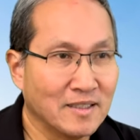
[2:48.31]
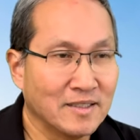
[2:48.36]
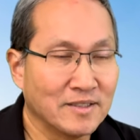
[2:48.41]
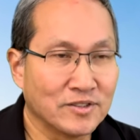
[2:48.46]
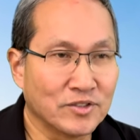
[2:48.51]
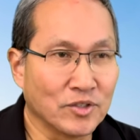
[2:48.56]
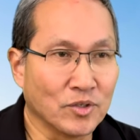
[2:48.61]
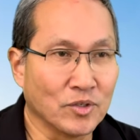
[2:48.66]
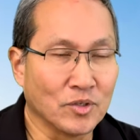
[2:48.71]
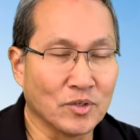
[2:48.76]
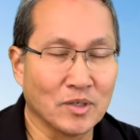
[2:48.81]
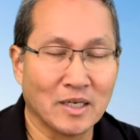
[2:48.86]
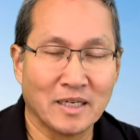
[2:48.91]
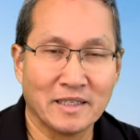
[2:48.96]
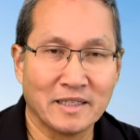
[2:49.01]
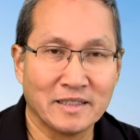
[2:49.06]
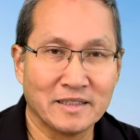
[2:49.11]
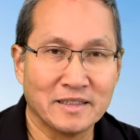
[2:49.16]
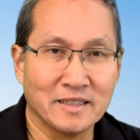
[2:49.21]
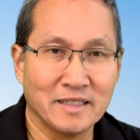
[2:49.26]
So
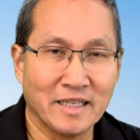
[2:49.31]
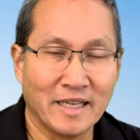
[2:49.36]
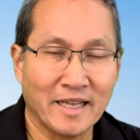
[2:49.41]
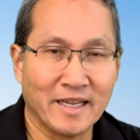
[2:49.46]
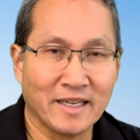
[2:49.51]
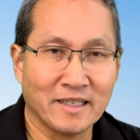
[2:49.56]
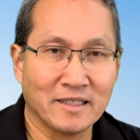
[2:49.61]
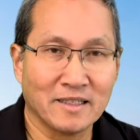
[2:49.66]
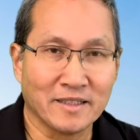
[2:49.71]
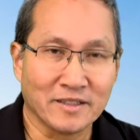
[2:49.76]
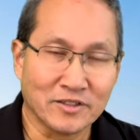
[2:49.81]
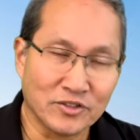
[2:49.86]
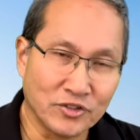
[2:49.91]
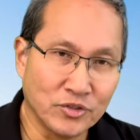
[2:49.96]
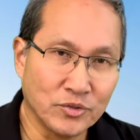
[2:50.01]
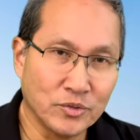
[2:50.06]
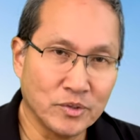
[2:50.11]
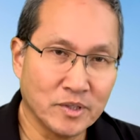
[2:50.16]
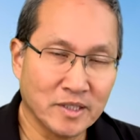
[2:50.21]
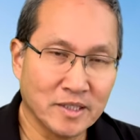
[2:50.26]
I did add like
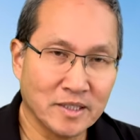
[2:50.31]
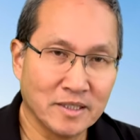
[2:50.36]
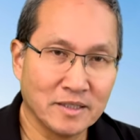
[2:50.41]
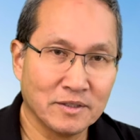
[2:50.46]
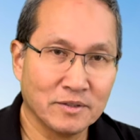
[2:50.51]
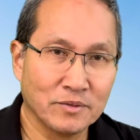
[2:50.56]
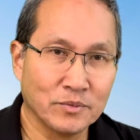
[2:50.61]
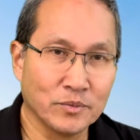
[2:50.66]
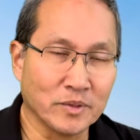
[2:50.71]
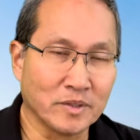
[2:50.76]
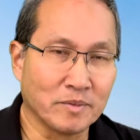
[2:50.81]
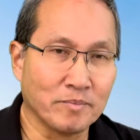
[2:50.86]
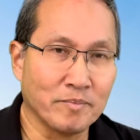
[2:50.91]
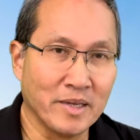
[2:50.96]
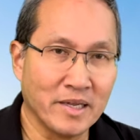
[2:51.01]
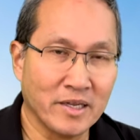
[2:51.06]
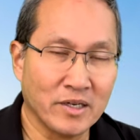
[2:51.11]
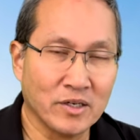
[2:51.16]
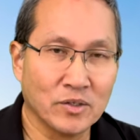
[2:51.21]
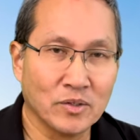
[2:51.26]
tuna with
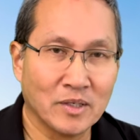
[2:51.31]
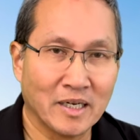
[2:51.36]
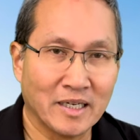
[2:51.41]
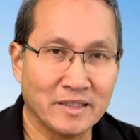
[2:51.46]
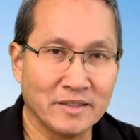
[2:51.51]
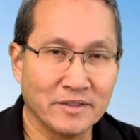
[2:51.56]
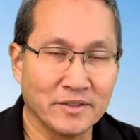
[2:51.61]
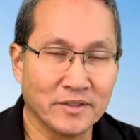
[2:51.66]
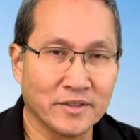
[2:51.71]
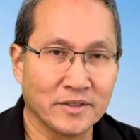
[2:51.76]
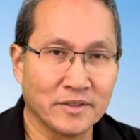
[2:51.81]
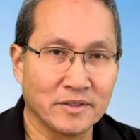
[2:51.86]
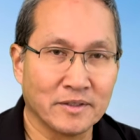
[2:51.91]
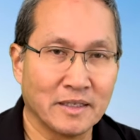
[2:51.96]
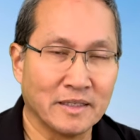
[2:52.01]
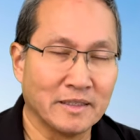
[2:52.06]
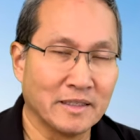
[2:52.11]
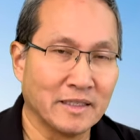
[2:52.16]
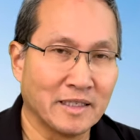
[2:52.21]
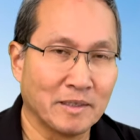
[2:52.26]
mayo on there,
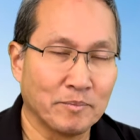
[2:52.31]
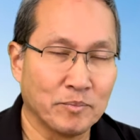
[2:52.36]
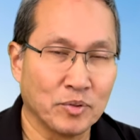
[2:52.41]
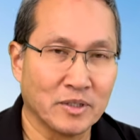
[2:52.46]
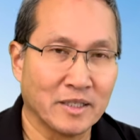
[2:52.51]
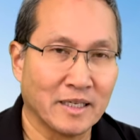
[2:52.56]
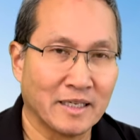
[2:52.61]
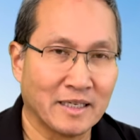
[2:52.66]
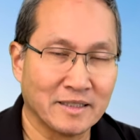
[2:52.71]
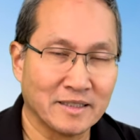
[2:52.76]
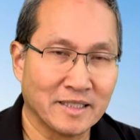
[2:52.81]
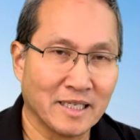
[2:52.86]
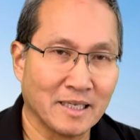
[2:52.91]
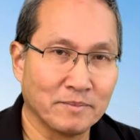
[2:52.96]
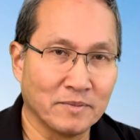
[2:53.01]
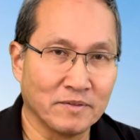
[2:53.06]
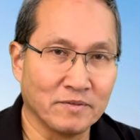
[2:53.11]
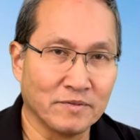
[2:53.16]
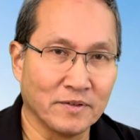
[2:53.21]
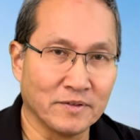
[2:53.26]
and then I put that on
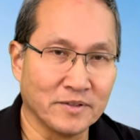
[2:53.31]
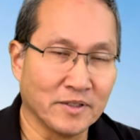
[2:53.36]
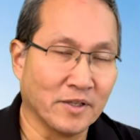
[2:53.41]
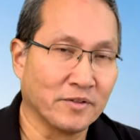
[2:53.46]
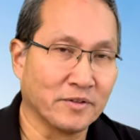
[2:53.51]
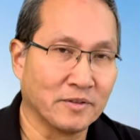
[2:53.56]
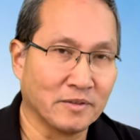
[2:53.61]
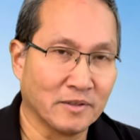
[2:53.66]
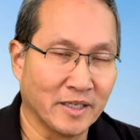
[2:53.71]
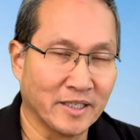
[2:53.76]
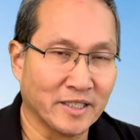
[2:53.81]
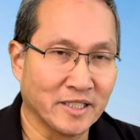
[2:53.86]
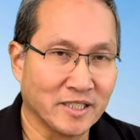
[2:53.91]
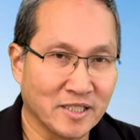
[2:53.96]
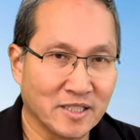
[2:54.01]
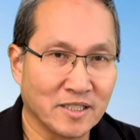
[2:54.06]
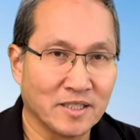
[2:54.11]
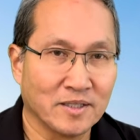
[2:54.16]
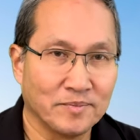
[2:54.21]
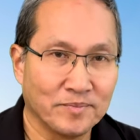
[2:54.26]
top of another
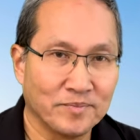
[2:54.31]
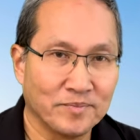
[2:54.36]
lettuce